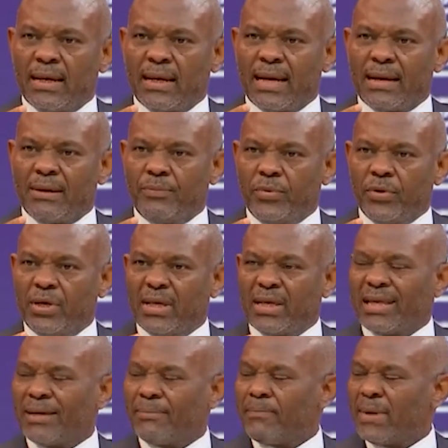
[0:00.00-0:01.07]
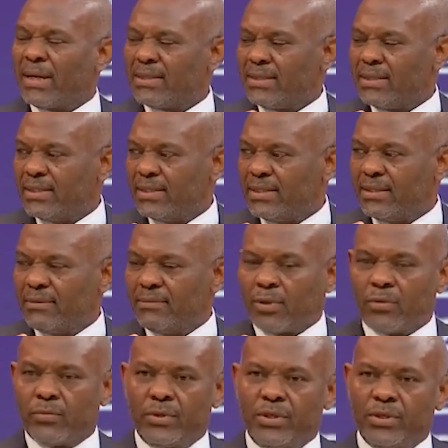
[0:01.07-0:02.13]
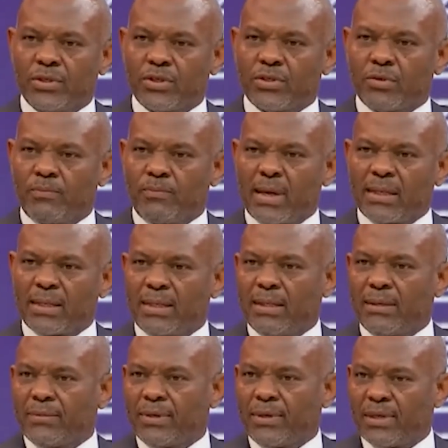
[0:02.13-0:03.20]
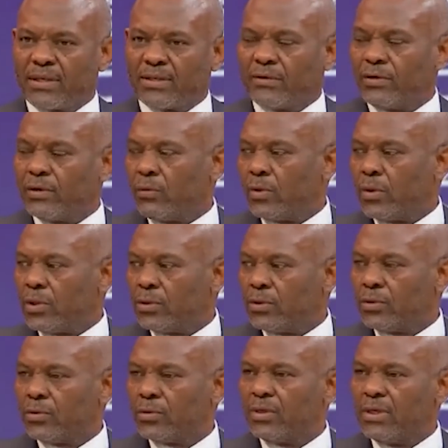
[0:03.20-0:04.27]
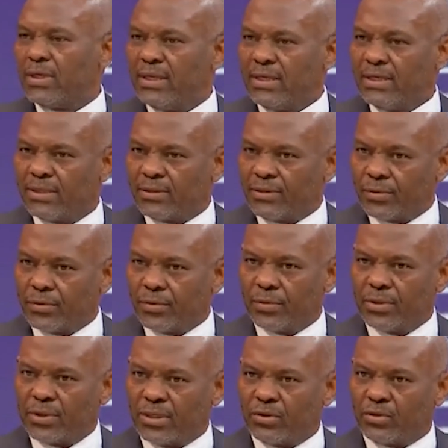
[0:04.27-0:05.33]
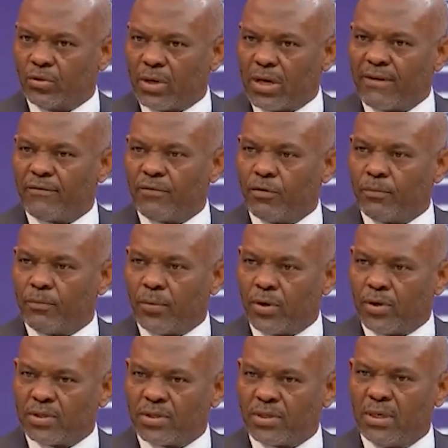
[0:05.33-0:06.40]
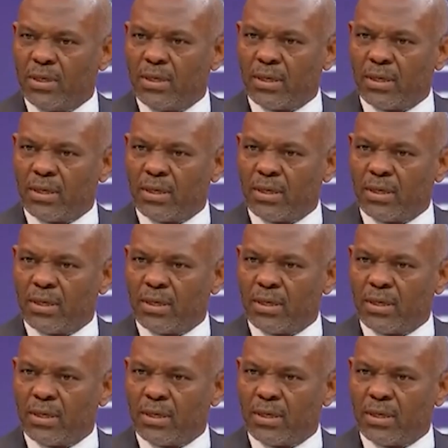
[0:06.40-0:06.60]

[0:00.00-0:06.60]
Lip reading: are building capacity, but we need to also partner with the rest of the world to have robust